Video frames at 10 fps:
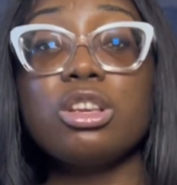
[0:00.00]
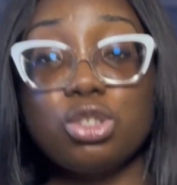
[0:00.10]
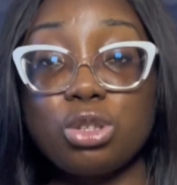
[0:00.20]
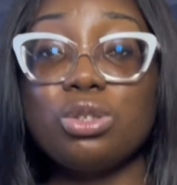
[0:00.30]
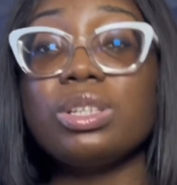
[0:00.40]

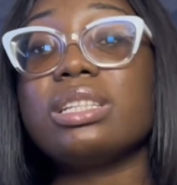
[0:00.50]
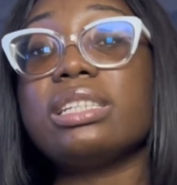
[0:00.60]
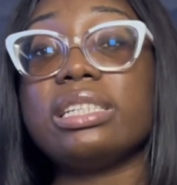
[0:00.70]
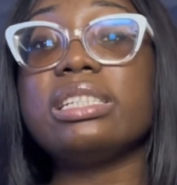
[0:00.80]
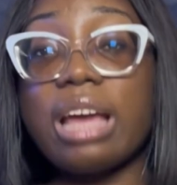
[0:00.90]
just doing
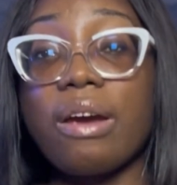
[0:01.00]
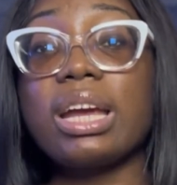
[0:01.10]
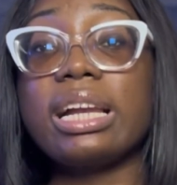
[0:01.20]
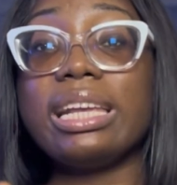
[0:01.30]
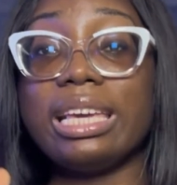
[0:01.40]
it
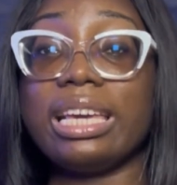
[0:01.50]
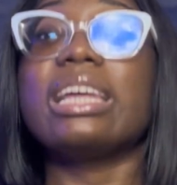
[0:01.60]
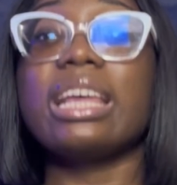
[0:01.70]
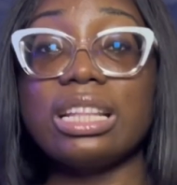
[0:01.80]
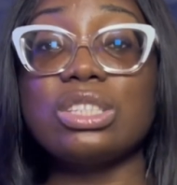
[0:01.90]
directly
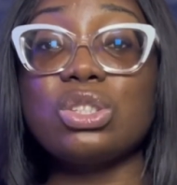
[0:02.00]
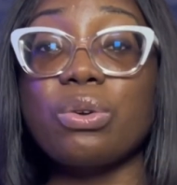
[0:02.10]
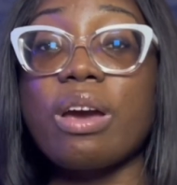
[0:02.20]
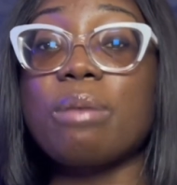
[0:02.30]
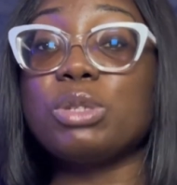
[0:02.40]
in
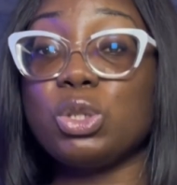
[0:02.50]
Instagram